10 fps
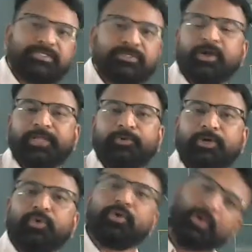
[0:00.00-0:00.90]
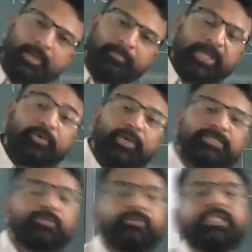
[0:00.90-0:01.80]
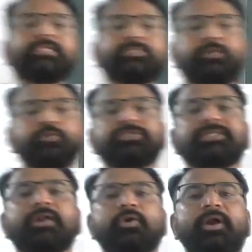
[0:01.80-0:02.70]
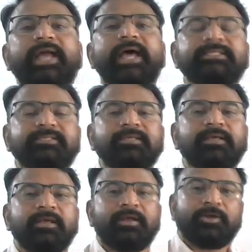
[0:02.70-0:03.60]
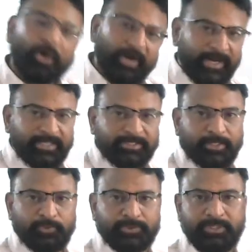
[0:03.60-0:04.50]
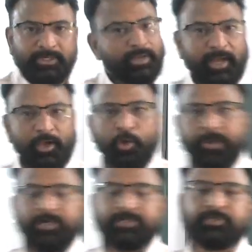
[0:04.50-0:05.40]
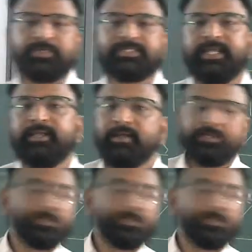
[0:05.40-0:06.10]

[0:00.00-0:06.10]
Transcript: is not equal to P2 x2, these solutions are called as non-ideal solution. I hope you understood this thing.